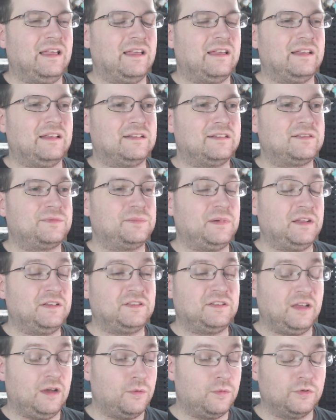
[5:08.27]
it's
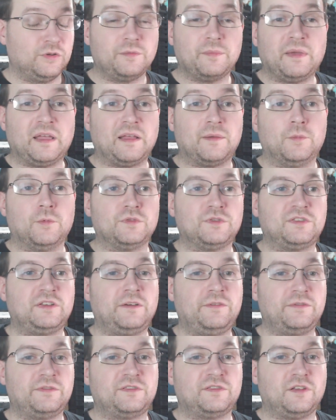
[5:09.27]
basically I want to make more
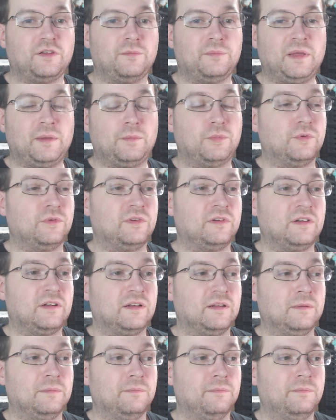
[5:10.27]
stuff so people
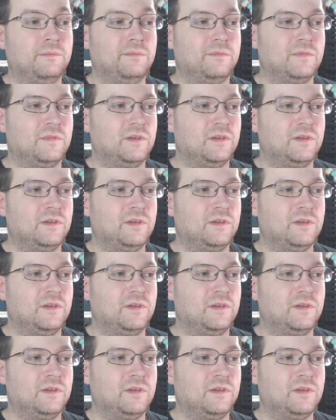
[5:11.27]
can